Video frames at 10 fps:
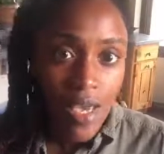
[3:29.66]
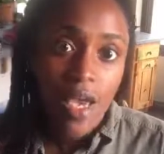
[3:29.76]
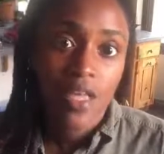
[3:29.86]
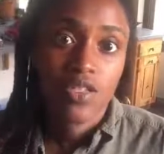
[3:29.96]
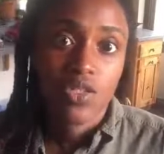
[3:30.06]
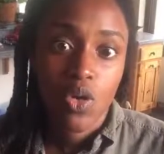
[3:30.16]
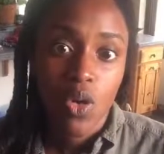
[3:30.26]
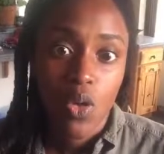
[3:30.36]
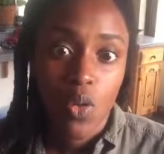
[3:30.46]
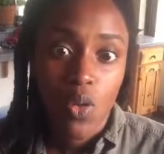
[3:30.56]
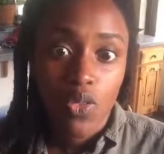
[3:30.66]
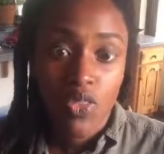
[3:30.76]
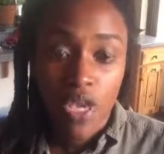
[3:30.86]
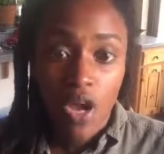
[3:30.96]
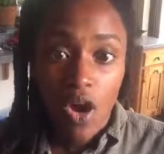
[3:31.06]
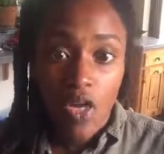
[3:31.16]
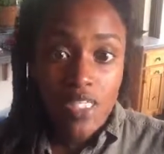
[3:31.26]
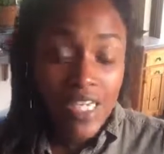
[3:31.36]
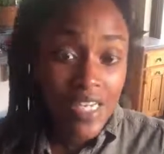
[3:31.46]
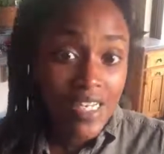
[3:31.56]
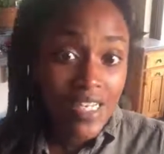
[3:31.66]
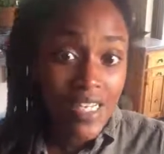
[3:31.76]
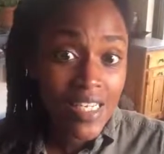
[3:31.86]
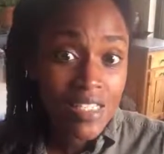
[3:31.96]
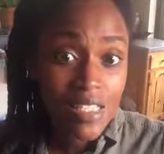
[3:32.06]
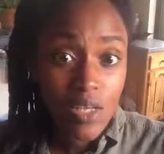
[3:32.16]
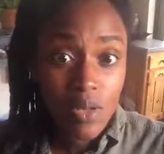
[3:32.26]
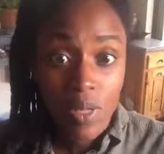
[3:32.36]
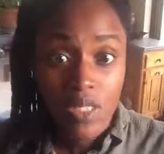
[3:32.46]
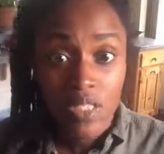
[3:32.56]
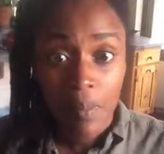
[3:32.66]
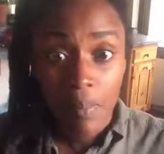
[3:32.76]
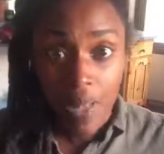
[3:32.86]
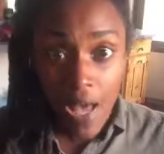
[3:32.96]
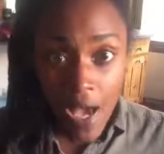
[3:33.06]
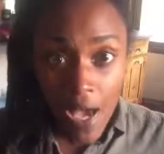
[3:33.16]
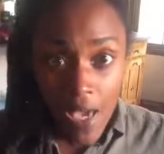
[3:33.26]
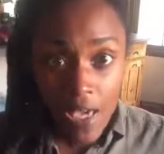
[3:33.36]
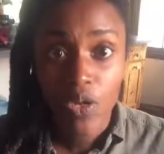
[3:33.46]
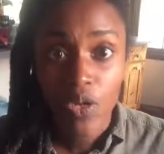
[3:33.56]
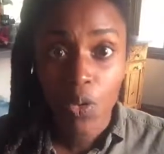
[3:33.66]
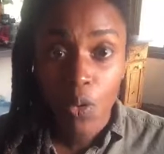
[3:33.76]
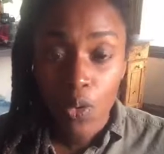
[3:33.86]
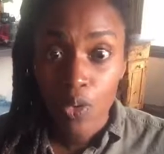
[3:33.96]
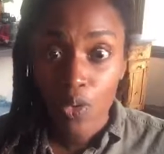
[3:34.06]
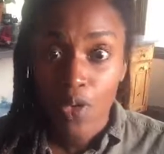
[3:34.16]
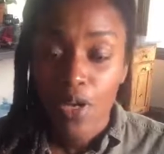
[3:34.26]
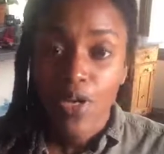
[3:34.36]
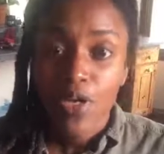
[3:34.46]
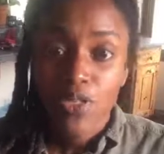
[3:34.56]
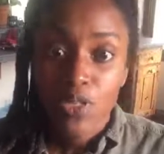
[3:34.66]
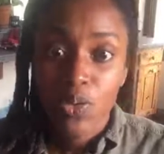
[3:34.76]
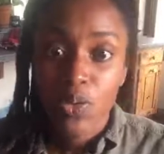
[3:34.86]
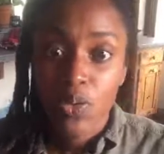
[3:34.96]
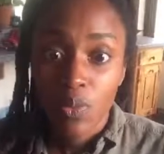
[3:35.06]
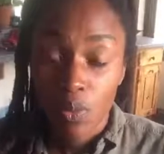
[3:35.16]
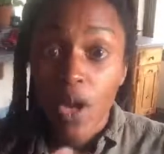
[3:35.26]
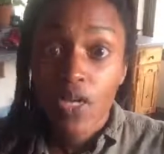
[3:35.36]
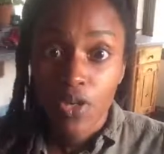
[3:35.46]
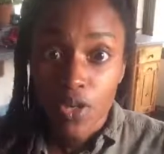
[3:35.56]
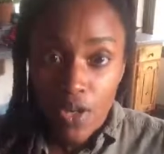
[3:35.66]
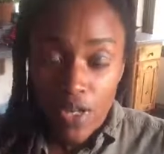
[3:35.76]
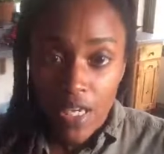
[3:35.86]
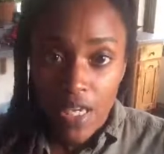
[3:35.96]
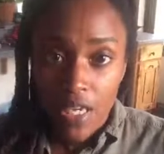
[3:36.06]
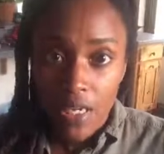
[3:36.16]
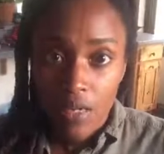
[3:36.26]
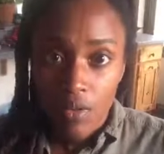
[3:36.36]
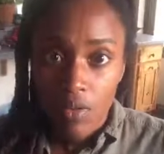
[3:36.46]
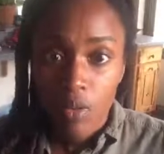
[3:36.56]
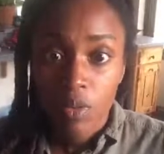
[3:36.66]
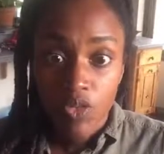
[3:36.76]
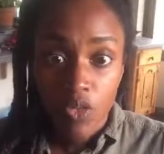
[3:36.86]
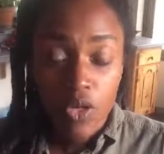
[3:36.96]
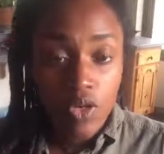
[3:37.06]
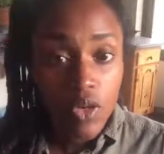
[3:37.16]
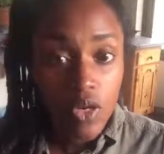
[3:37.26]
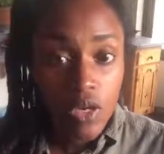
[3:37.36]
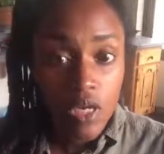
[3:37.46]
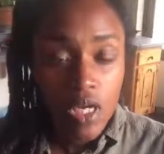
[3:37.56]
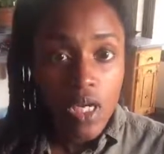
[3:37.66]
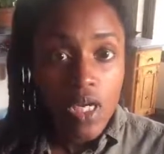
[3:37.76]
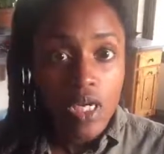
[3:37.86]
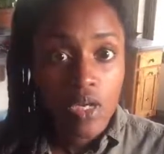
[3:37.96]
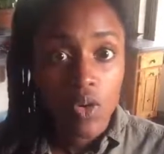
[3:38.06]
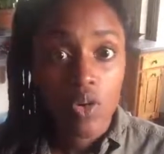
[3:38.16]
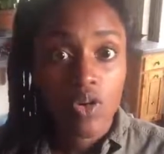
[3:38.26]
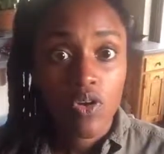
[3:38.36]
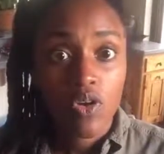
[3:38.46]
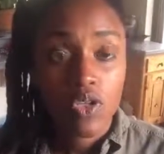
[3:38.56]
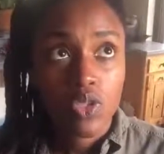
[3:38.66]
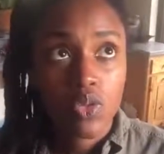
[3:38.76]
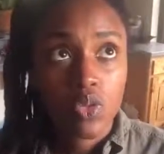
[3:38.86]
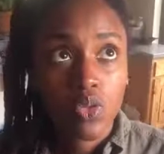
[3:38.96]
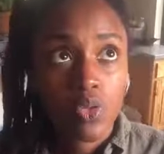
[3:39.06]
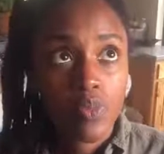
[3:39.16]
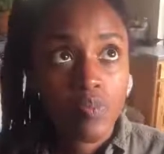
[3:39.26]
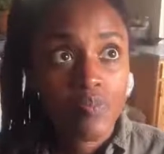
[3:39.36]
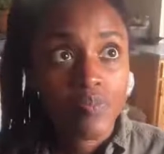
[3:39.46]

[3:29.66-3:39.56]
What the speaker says: And so they are techniques that you must apply in order to, while you're cooking or before you cook, in order to